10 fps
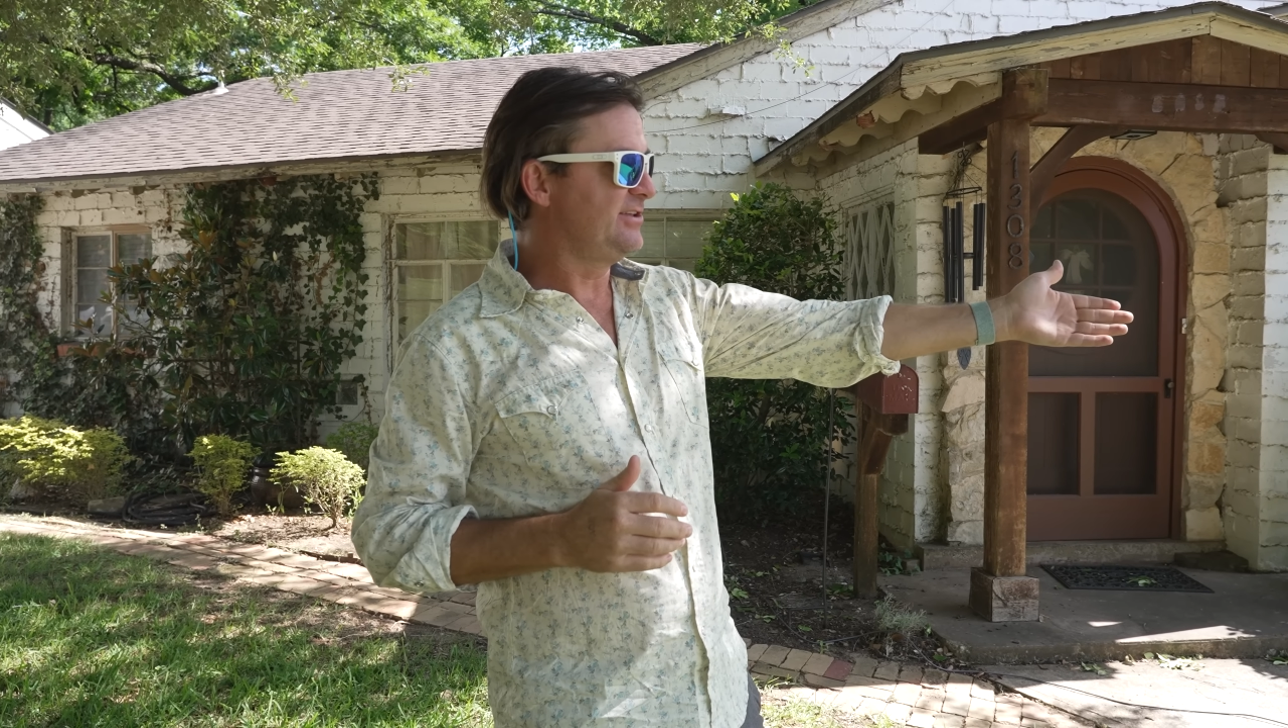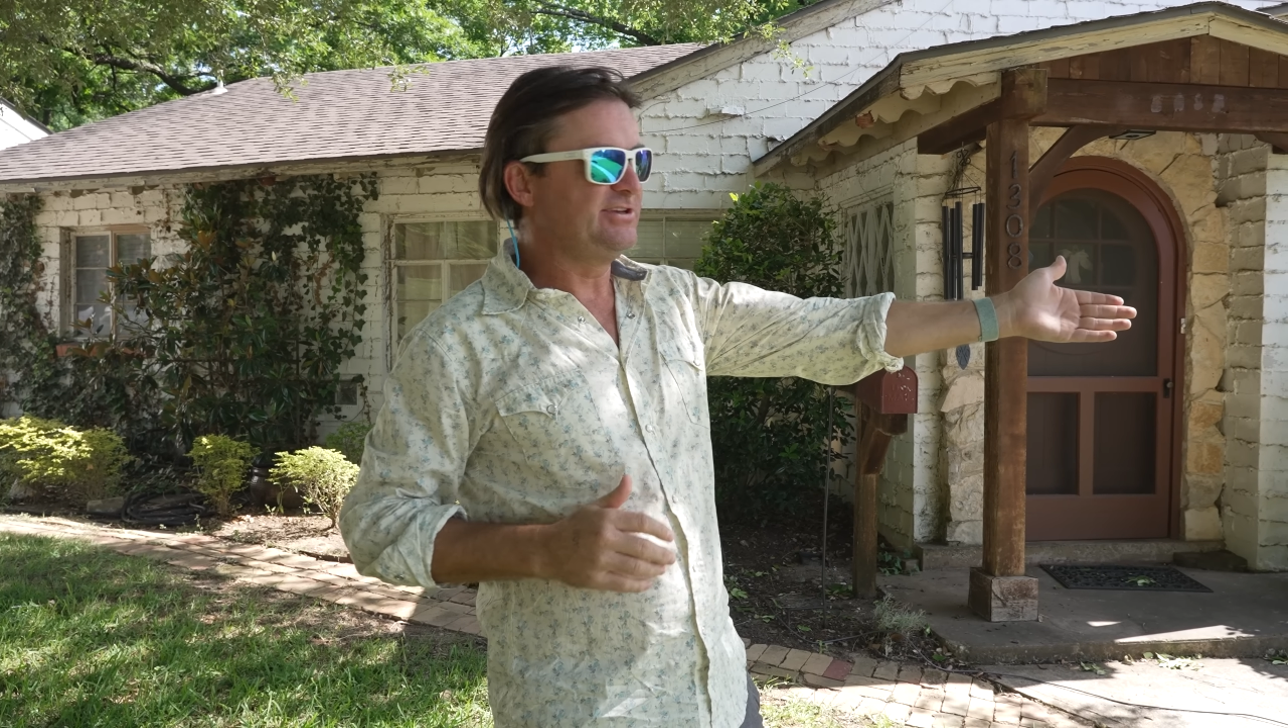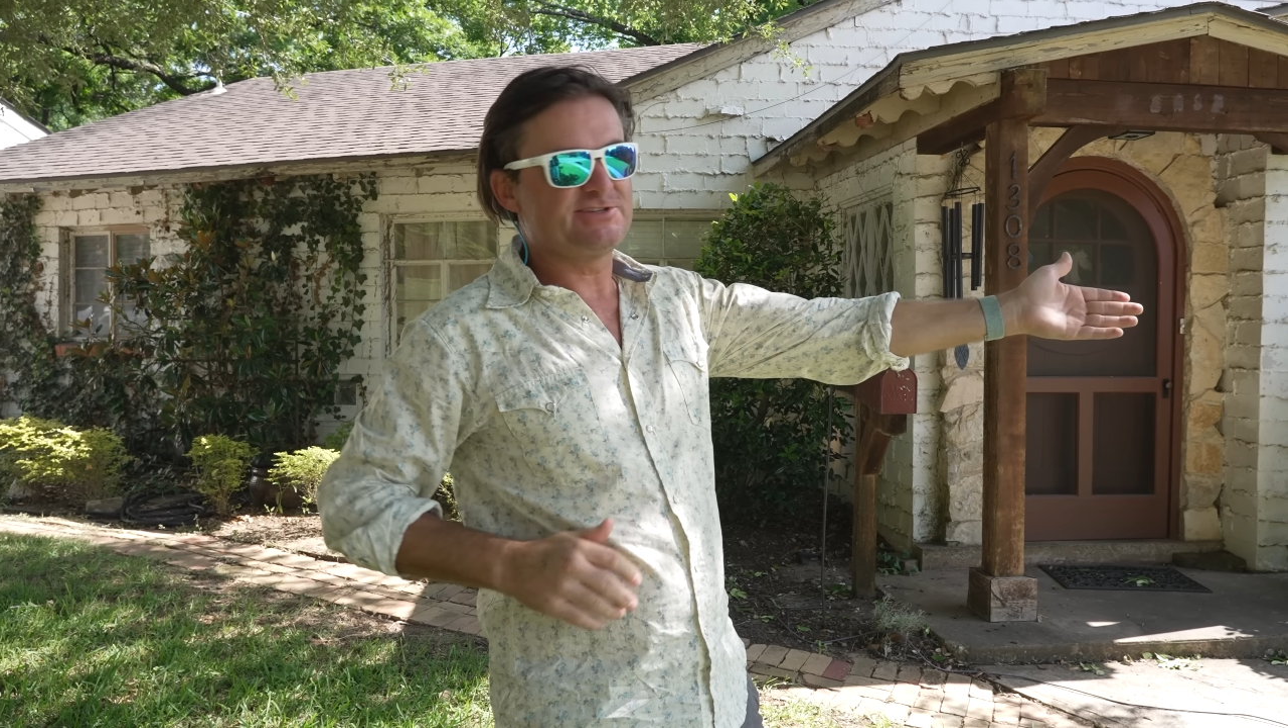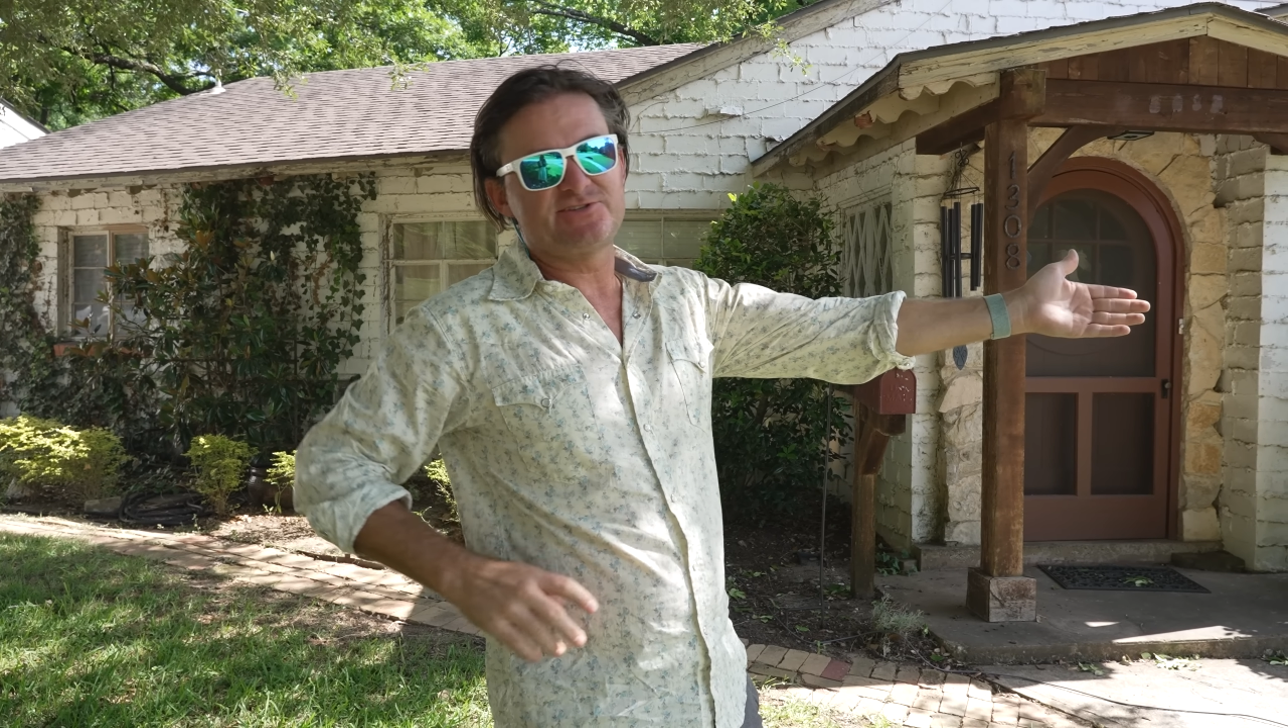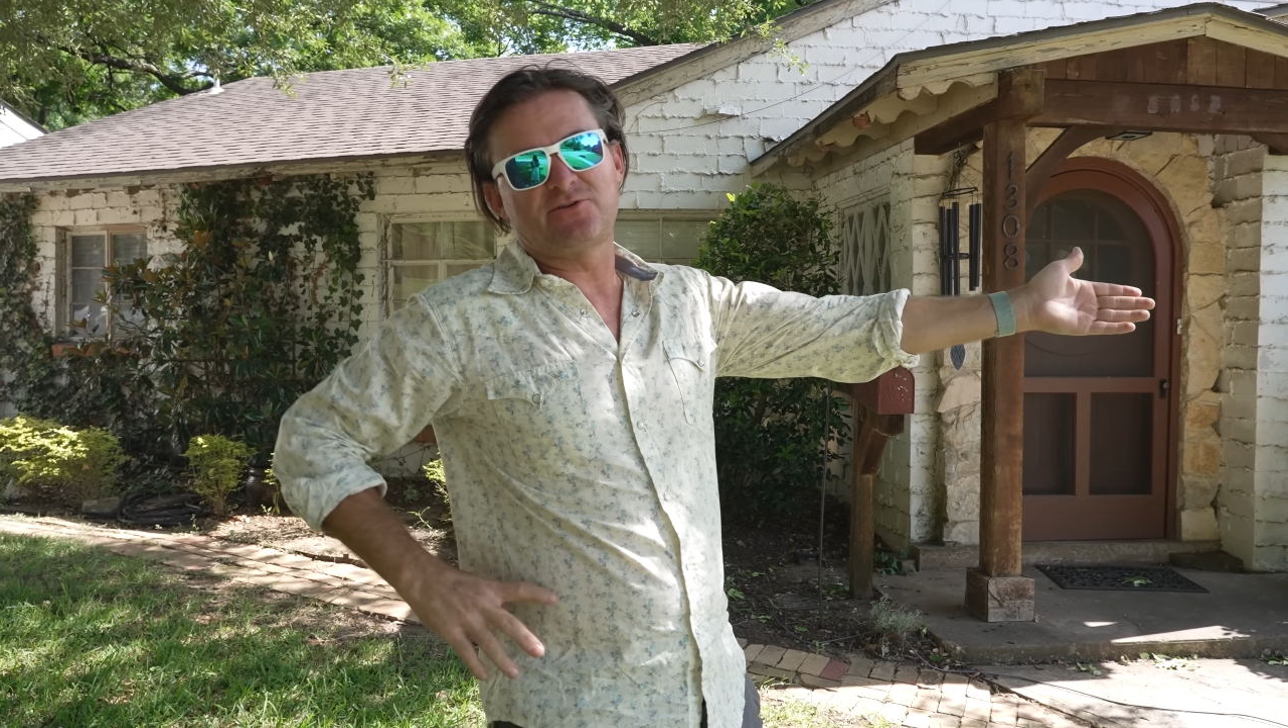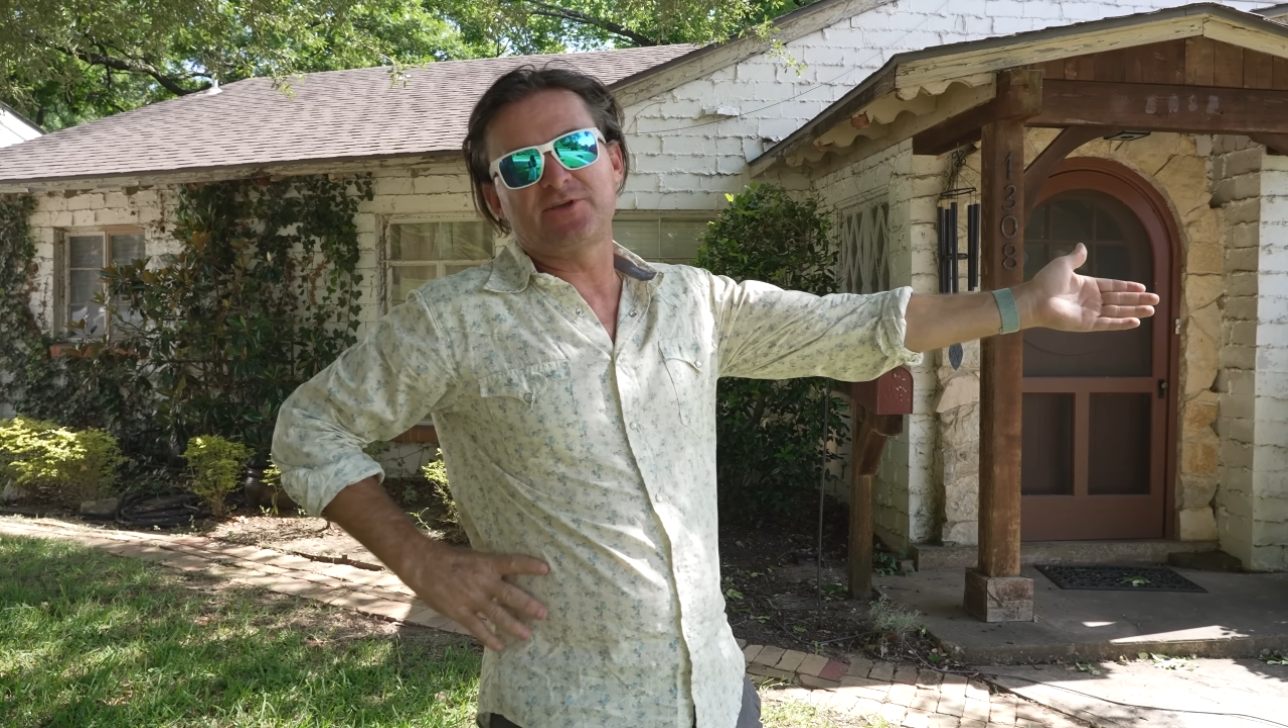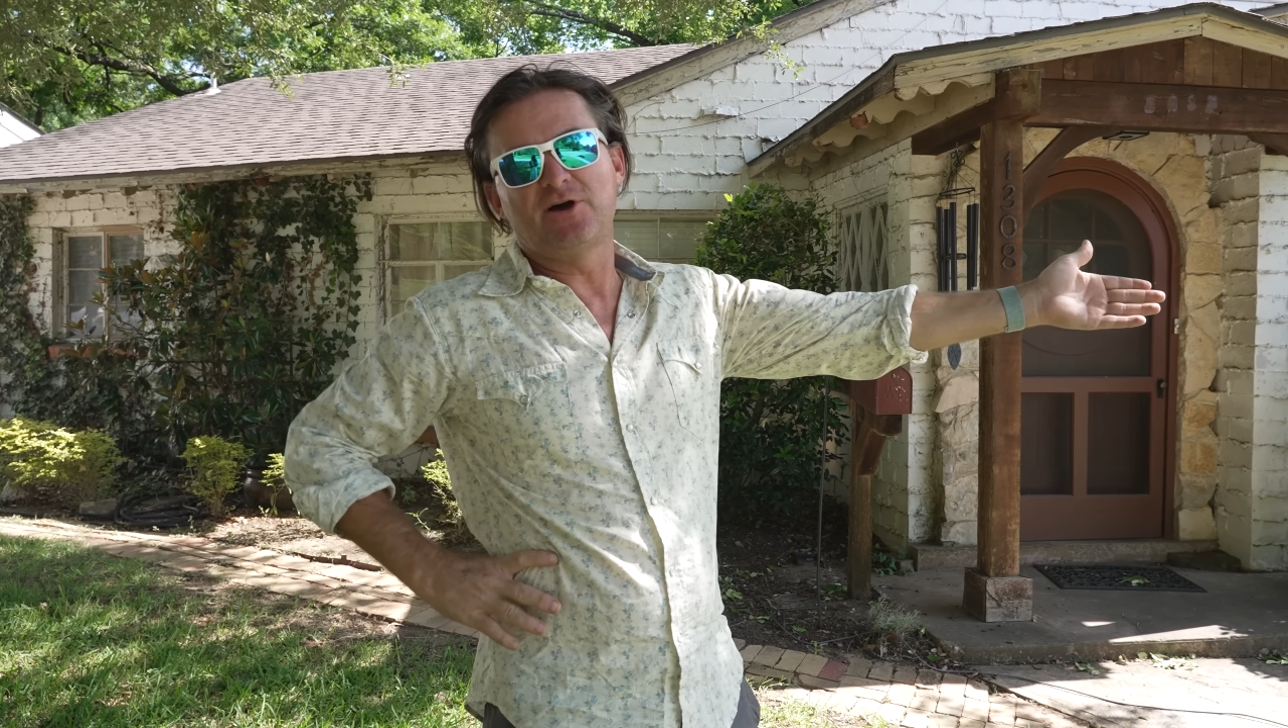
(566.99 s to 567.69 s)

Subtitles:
on this is only